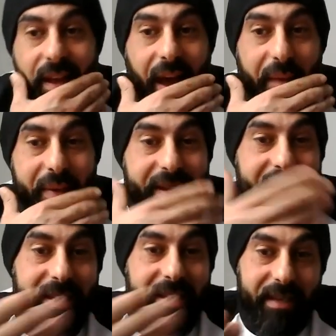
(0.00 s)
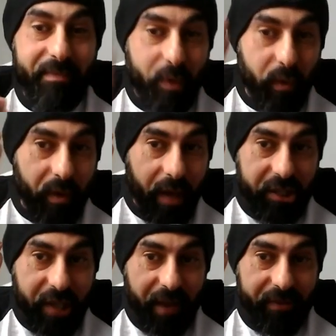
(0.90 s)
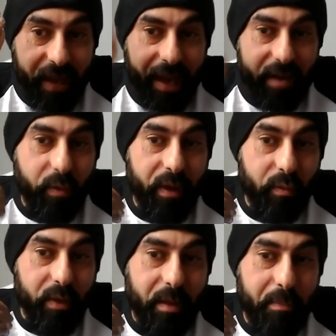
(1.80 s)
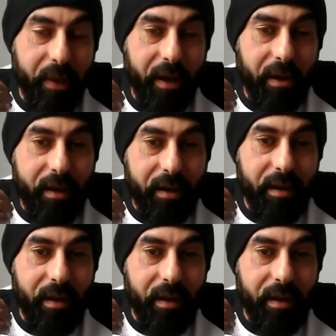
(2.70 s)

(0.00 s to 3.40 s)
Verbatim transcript: I mean, listen, a shaved head with a beard.